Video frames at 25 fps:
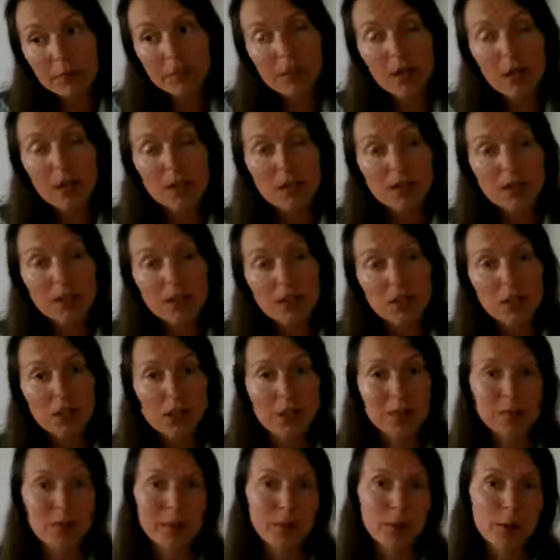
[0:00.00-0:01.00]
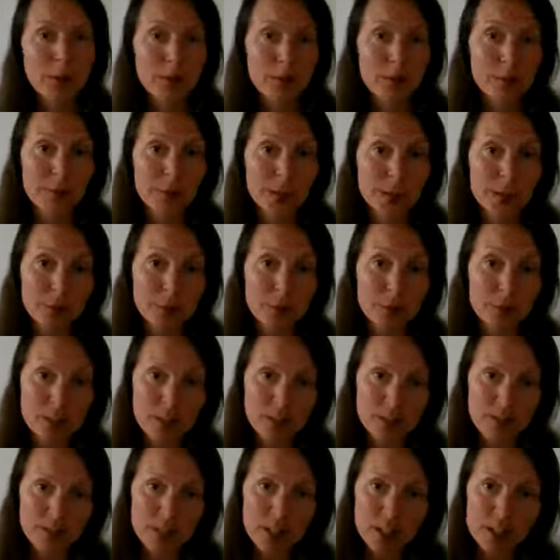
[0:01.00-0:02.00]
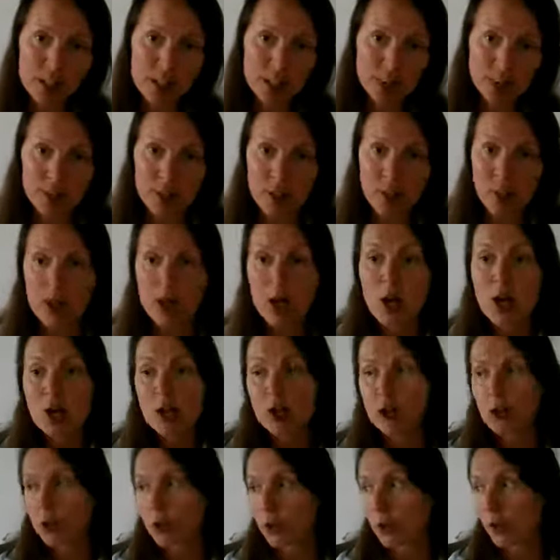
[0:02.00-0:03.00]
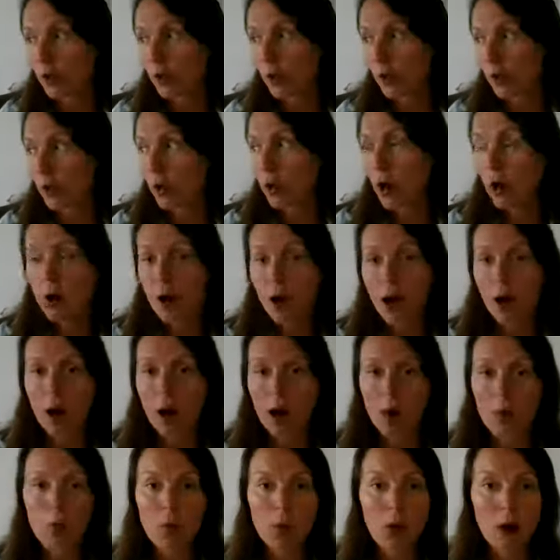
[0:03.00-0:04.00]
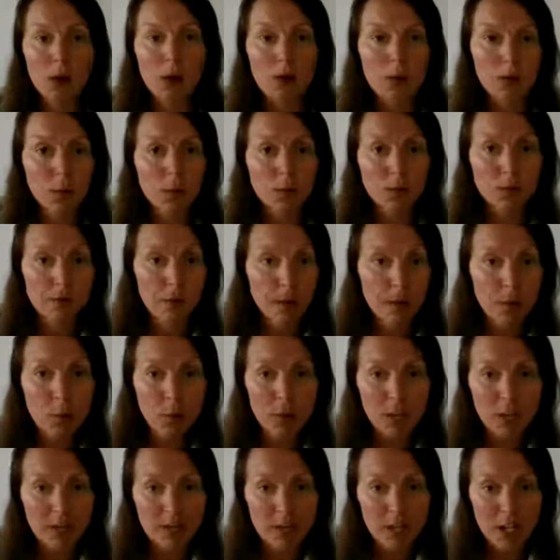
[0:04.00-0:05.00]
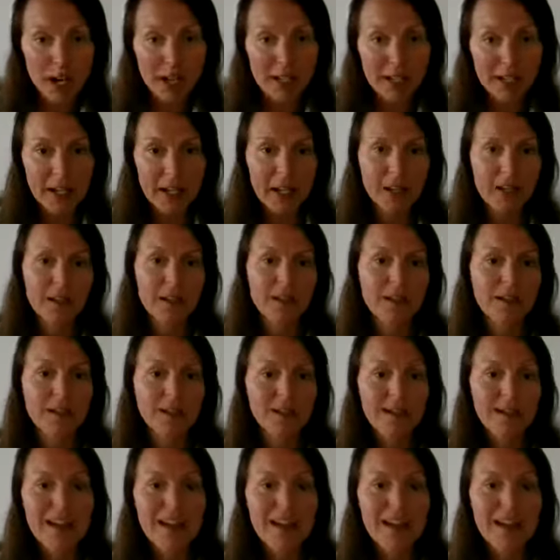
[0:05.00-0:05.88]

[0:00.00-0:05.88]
young so that you can bend over and pick up your grandchildren, so you can uh, walk the Great Wall of China.